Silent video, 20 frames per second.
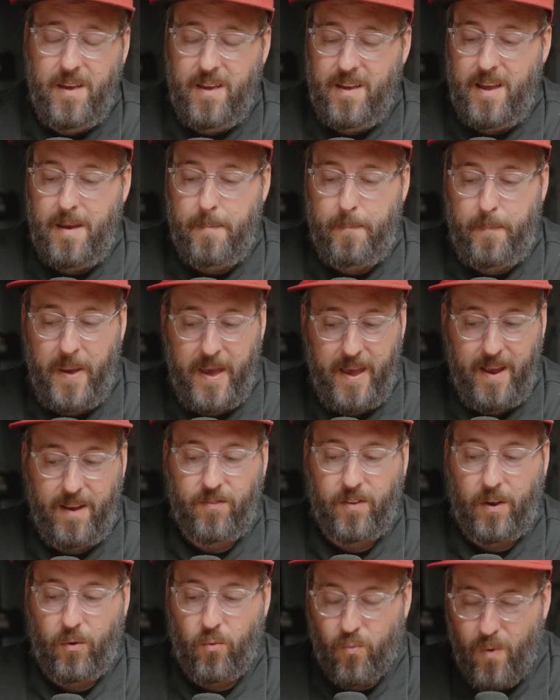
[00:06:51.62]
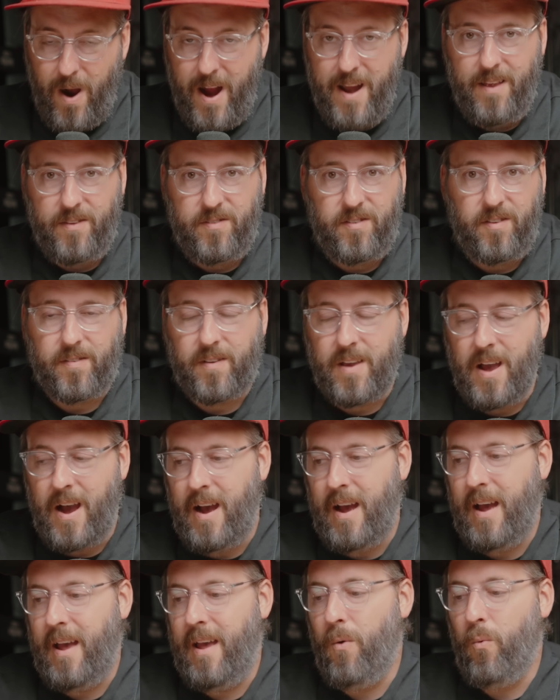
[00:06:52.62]
it pings like right as this
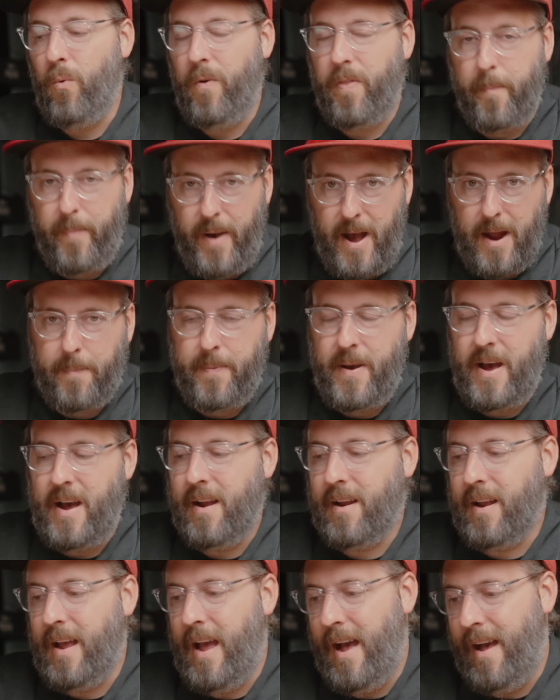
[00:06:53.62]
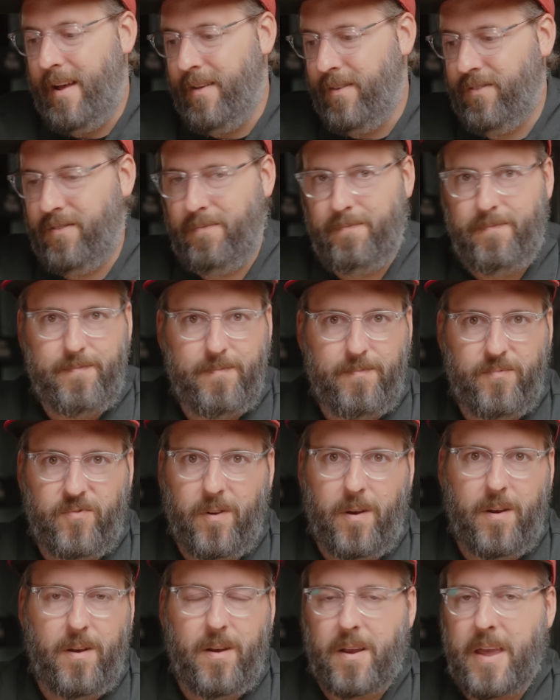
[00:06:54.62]
guy with a backpack has
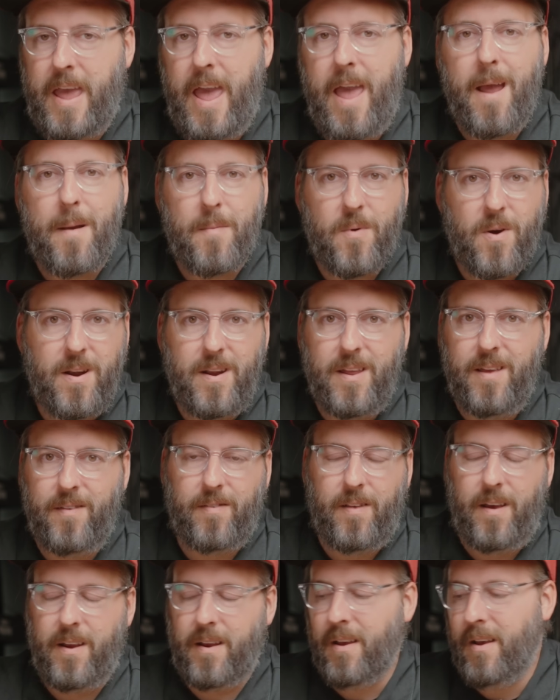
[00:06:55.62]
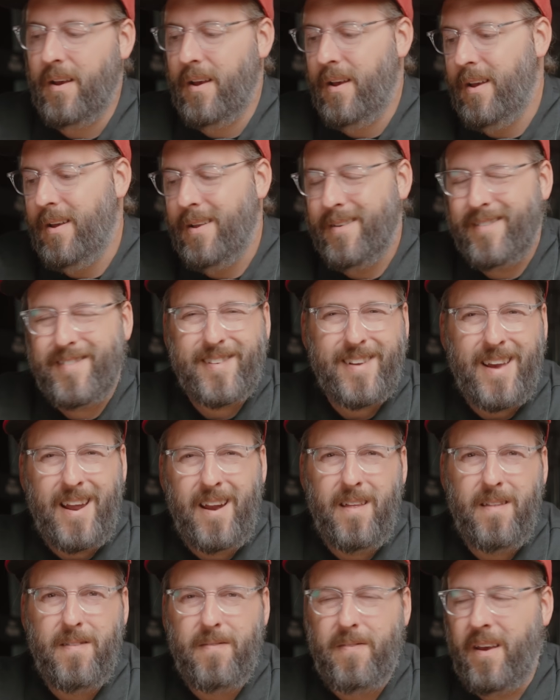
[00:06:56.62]
a camera, and he's like, just
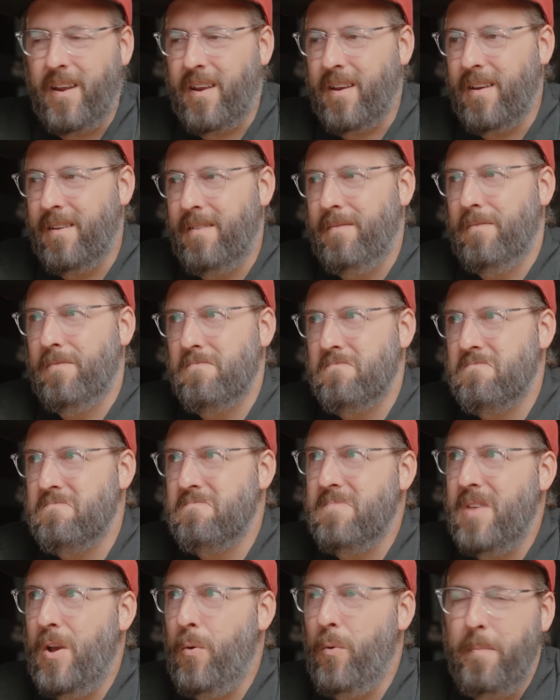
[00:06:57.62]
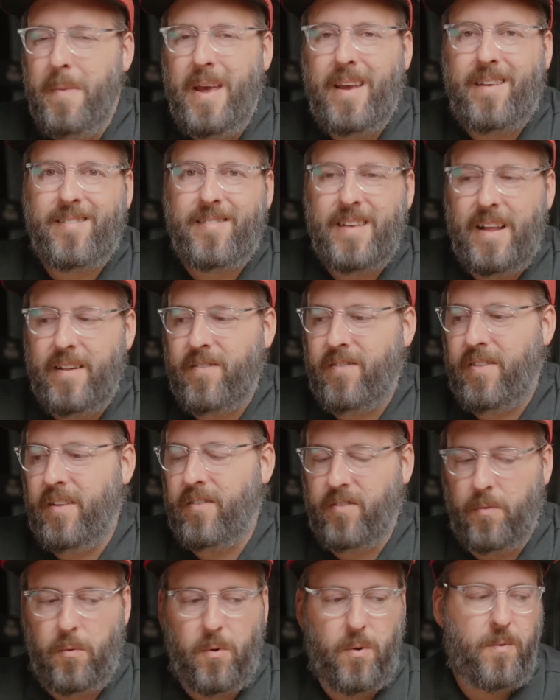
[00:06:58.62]
kind of like, it would make sense that
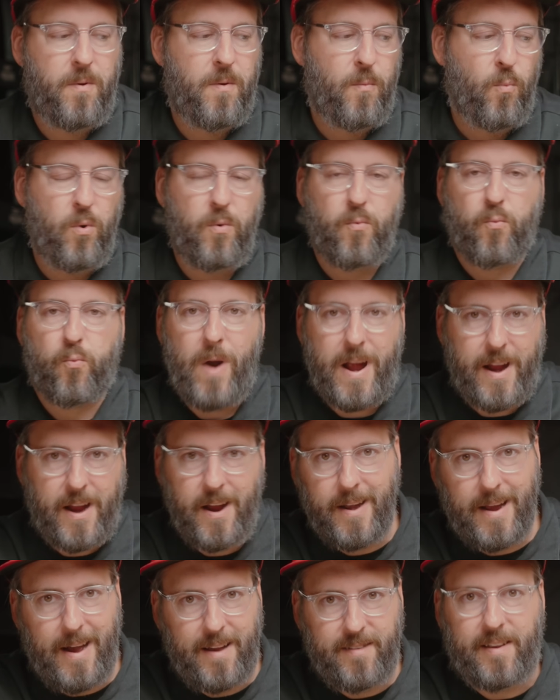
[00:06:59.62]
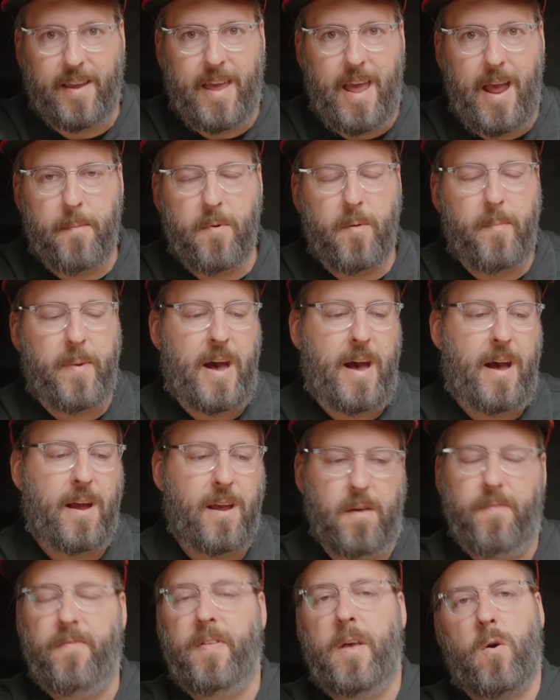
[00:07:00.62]
someone would recognize a camera bag
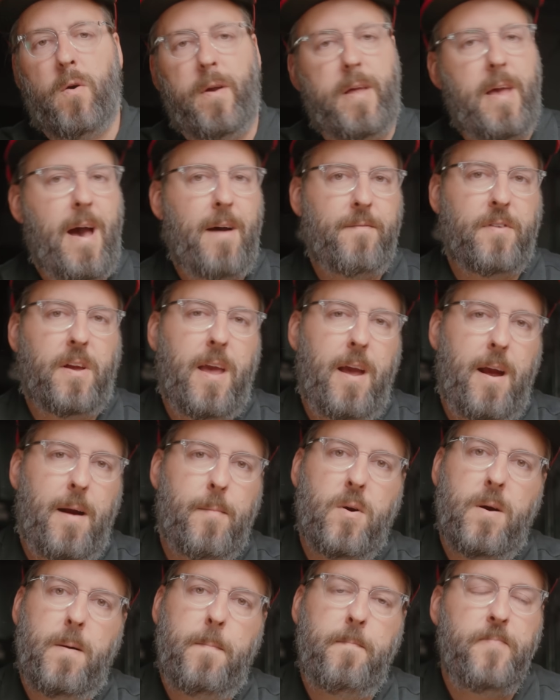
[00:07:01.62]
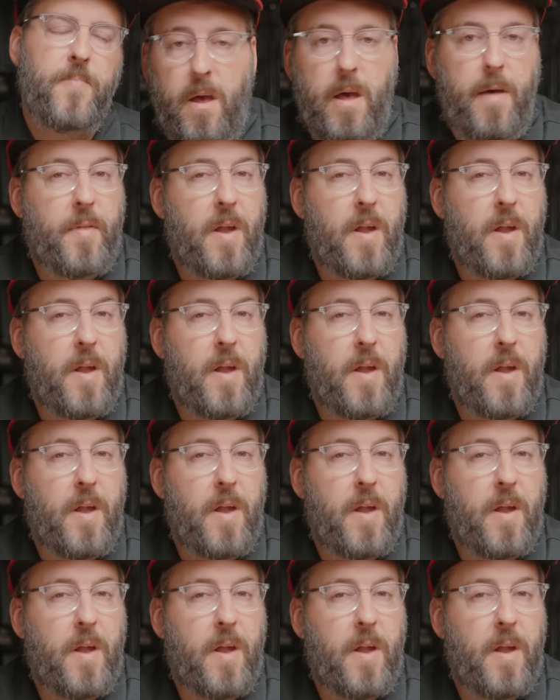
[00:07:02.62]
if they already have a camera. And